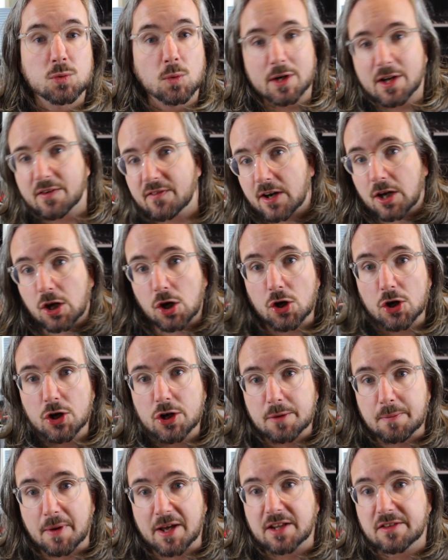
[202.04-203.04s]
What have I
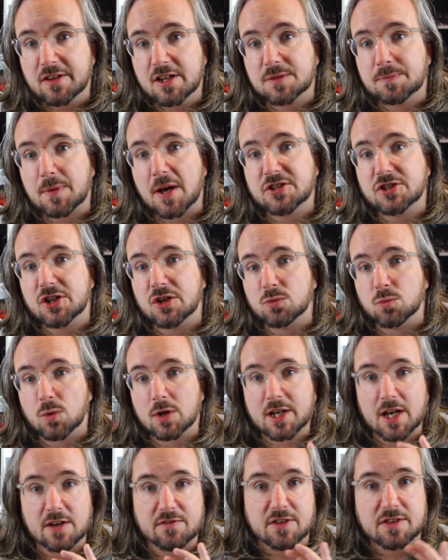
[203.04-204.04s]
learned making these patches, and
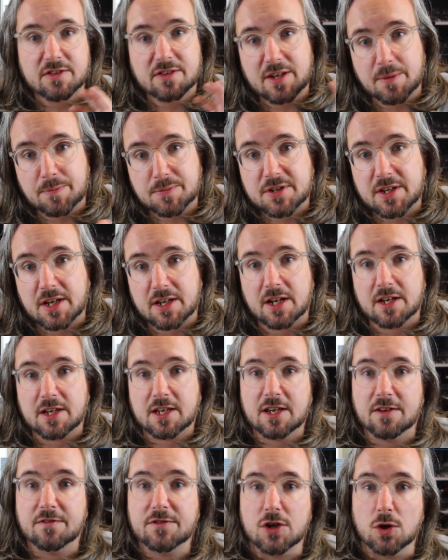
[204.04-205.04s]
what kind of tips can I
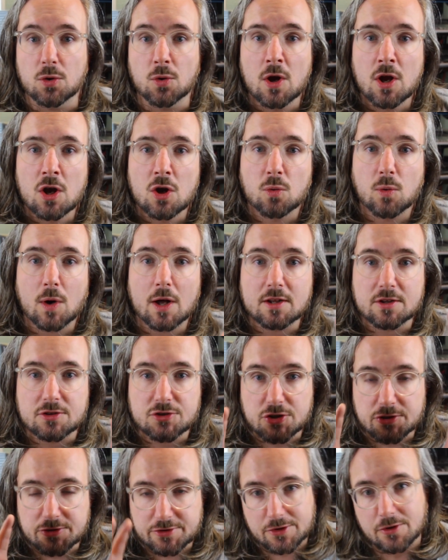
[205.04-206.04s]
give you? Well,
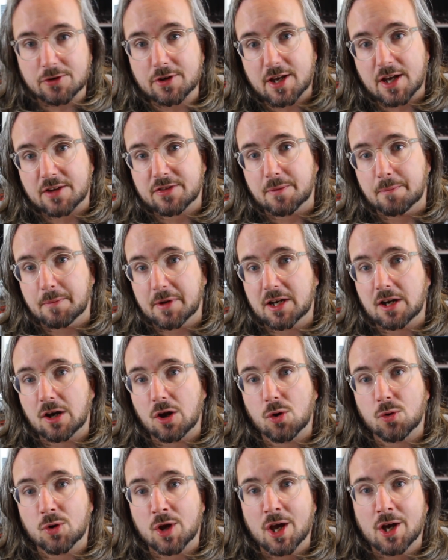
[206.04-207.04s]
just looking at the
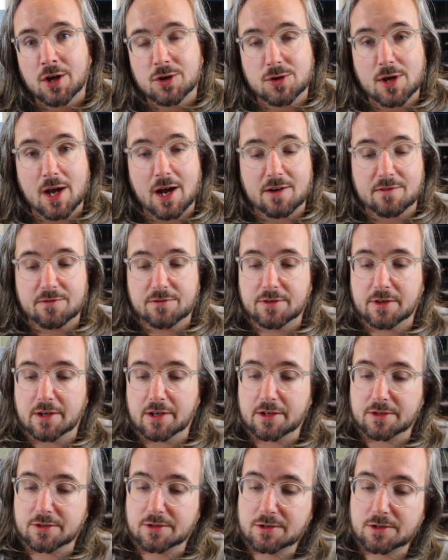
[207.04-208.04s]
Minilogue, you have
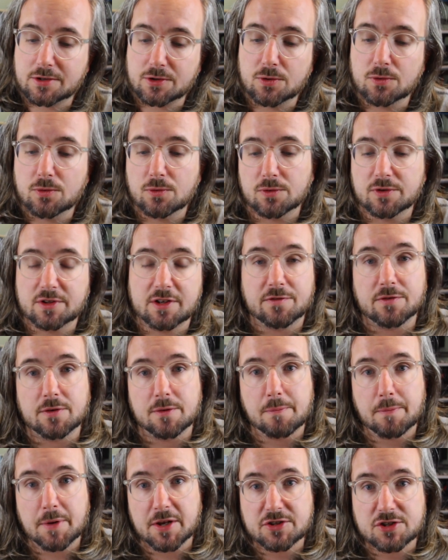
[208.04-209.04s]
the two
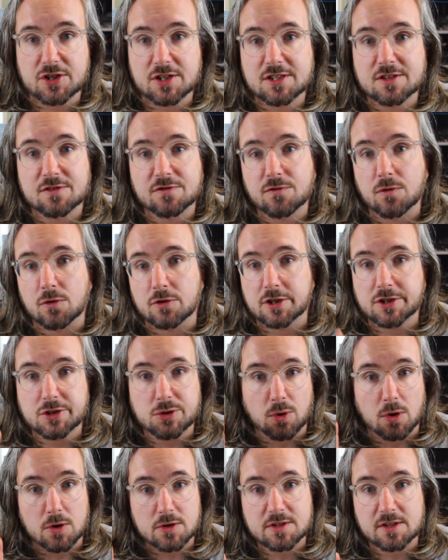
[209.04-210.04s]
different pitches for the
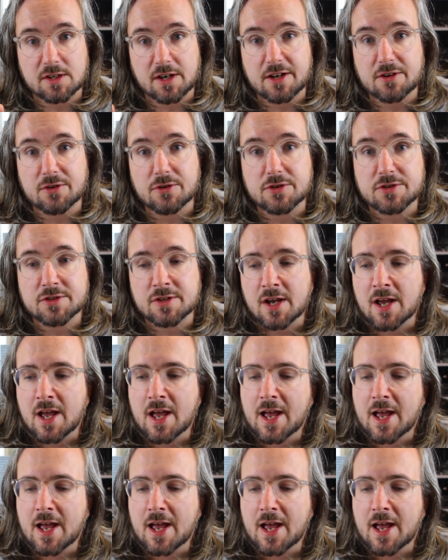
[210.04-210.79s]
two oscillators,